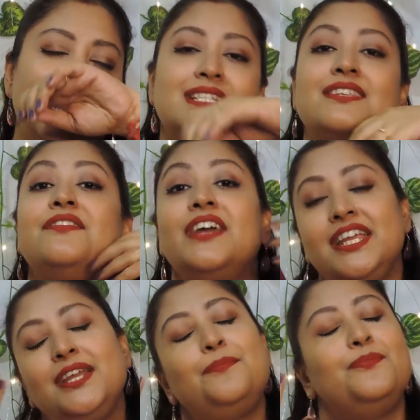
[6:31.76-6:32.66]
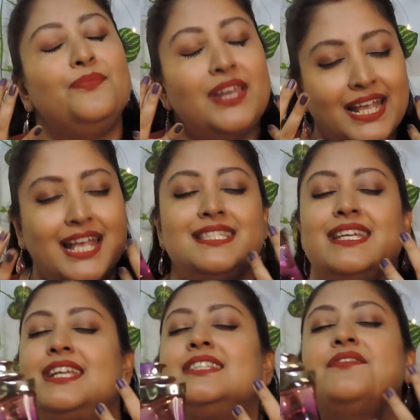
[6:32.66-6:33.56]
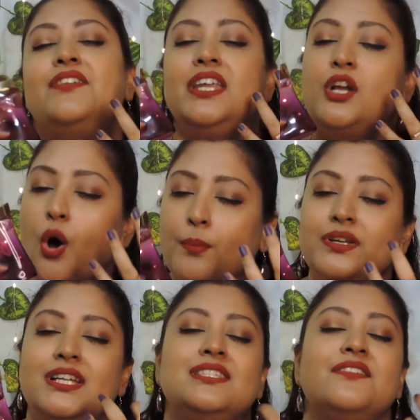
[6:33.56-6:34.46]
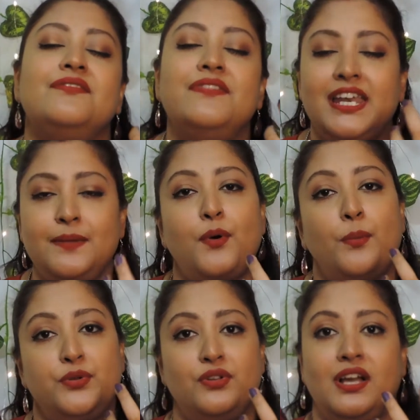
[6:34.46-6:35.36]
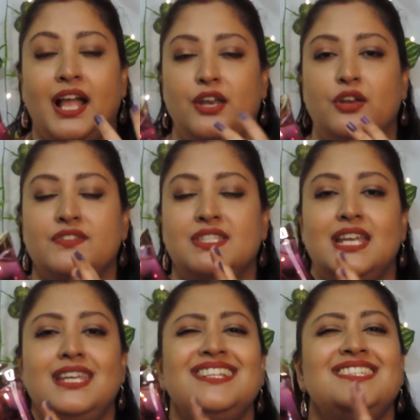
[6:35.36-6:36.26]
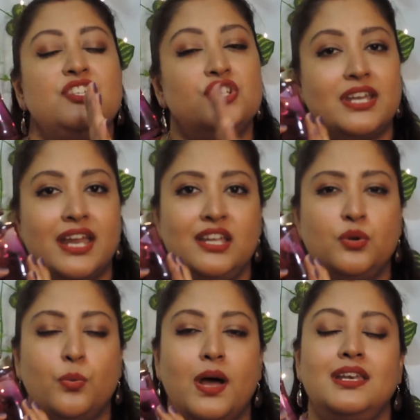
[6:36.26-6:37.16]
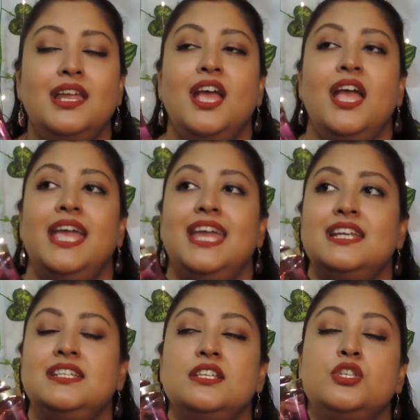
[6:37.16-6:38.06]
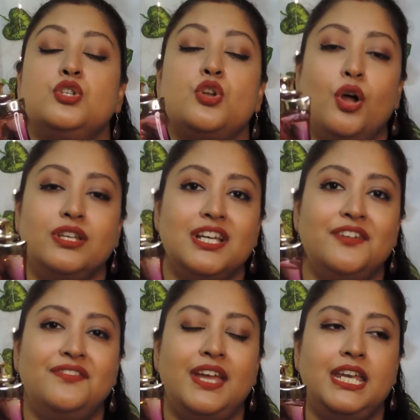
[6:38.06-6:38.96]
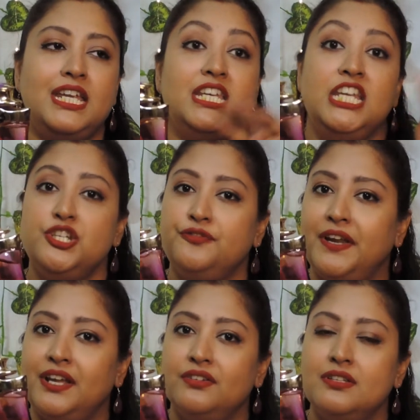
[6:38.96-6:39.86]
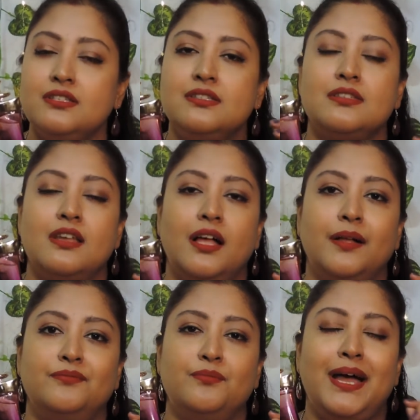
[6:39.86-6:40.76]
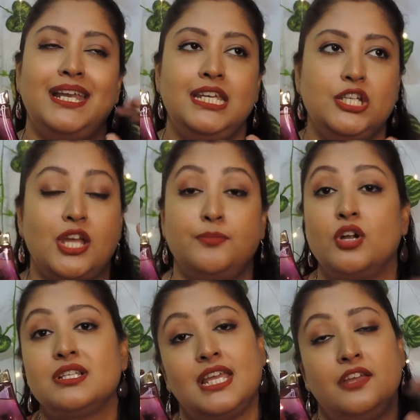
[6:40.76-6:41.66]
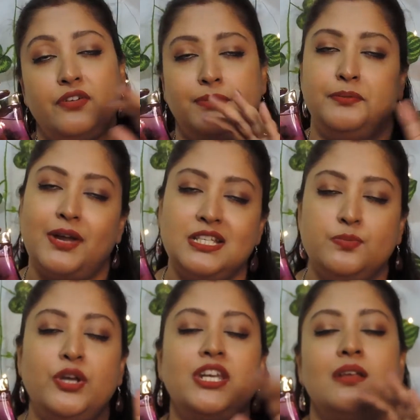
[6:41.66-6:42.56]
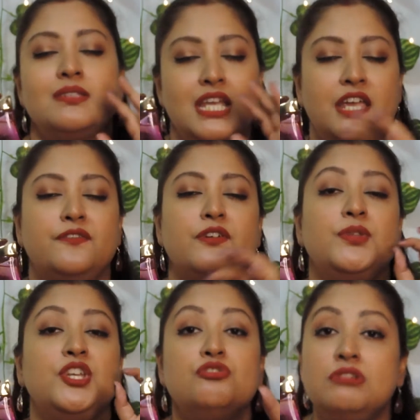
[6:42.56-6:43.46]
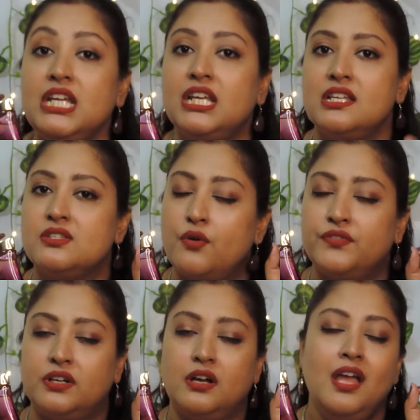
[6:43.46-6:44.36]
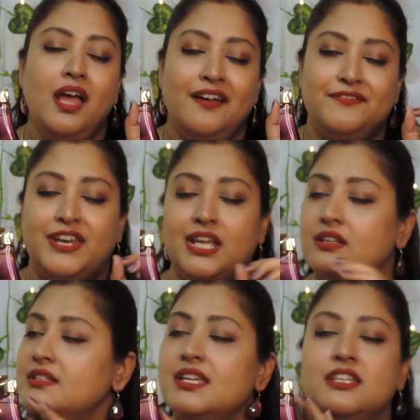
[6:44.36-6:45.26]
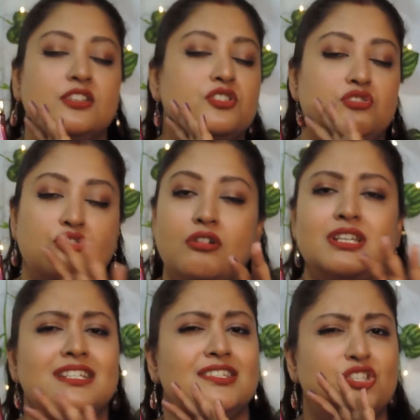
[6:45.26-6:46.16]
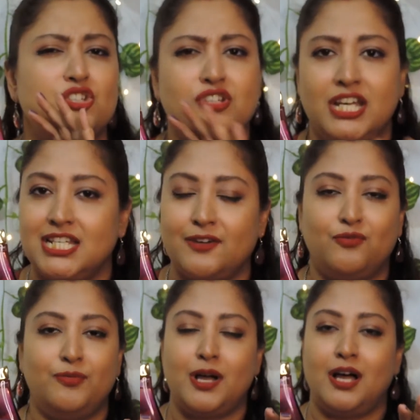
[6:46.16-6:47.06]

it's a very, like I said, it's a very common, it's a very popular kind of scent. It's a generic one. It is not a very niche fragrance. By niche, I'm not saying from the price point, I'm saying from the uniqueness of the fragrance. It is not, it is straight up